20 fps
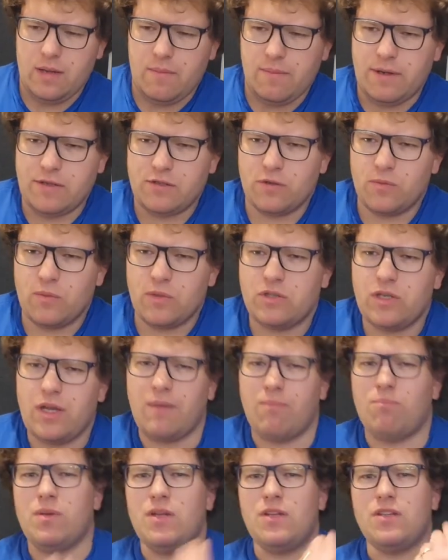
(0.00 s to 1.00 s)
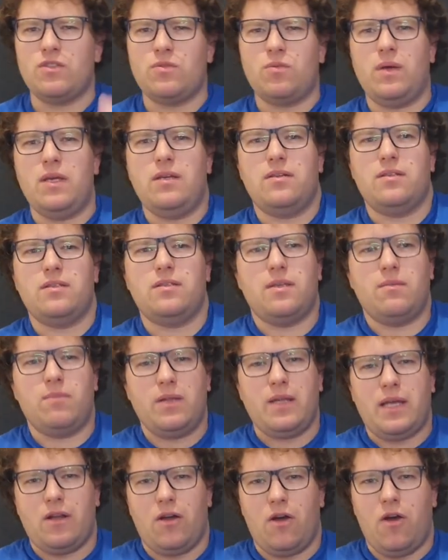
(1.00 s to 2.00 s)
but it's almost like bittersweet because some
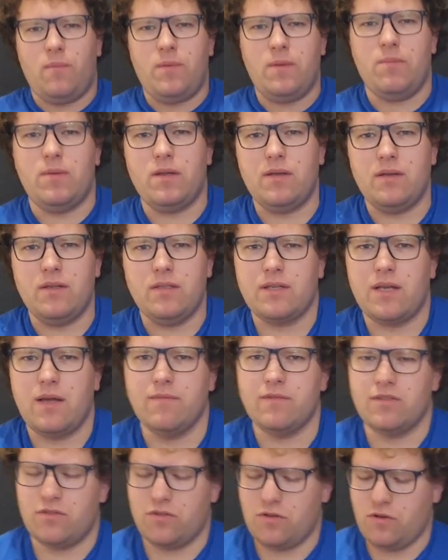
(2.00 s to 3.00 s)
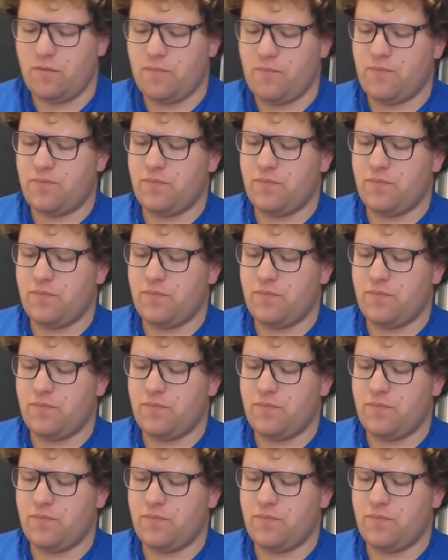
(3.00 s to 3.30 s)
of that hoppy bitterness comes through.